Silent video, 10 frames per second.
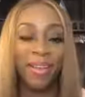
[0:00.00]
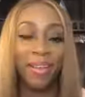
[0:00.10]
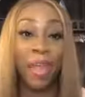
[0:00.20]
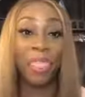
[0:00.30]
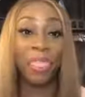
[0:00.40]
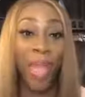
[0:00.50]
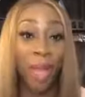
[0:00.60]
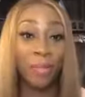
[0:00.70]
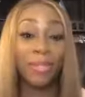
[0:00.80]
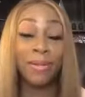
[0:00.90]

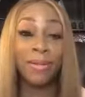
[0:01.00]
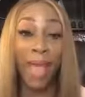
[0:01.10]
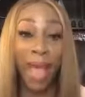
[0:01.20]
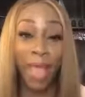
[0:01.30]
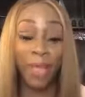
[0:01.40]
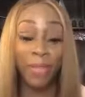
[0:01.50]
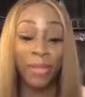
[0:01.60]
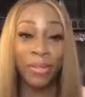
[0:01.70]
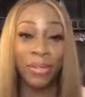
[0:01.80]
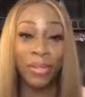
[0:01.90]

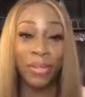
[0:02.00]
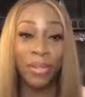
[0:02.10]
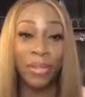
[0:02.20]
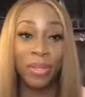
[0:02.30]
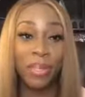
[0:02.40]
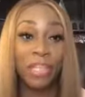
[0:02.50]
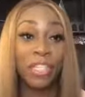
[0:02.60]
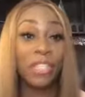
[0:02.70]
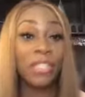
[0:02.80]
$1,000 could